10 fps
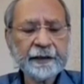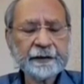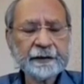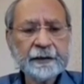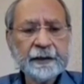that.
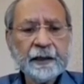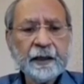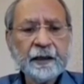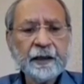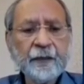
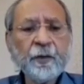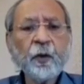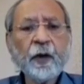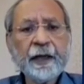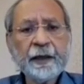
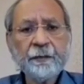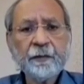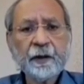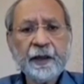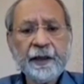Number
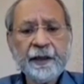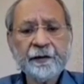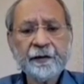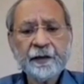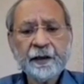one
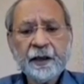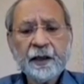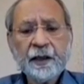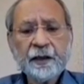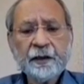is
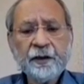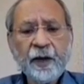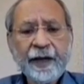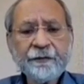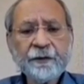you
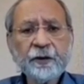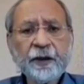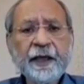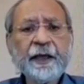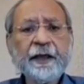have to
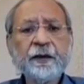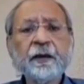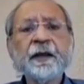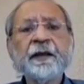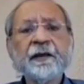really
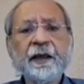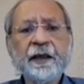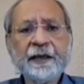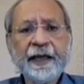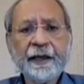ruthlessly
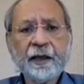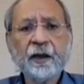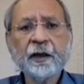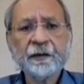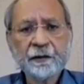attack
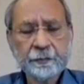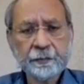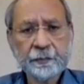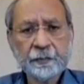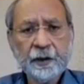cost.
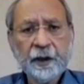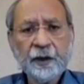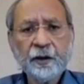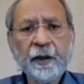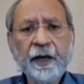
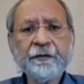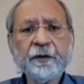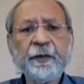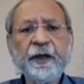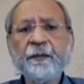You have
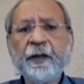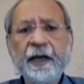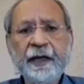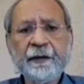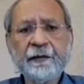to
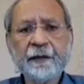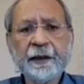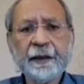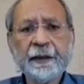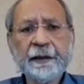minimize
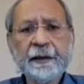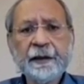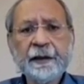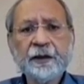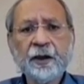uh,
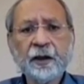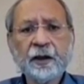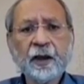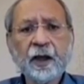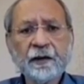
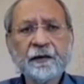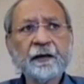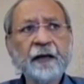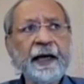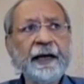your
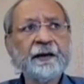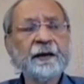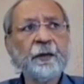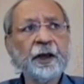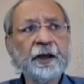cost as
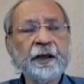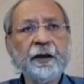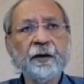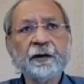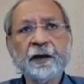
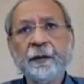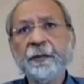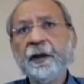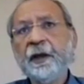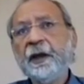commodity goes
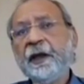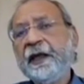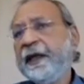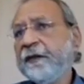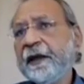up
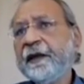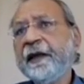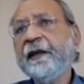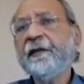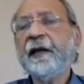even
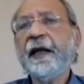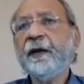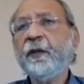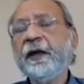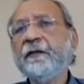things
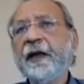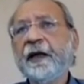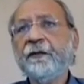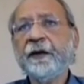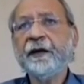like we have
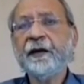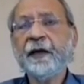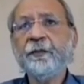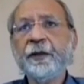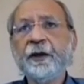done, for
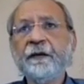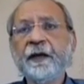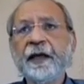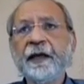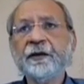example,
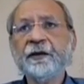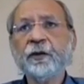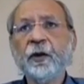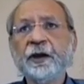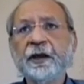over the last
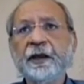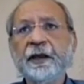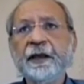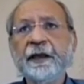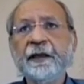quarter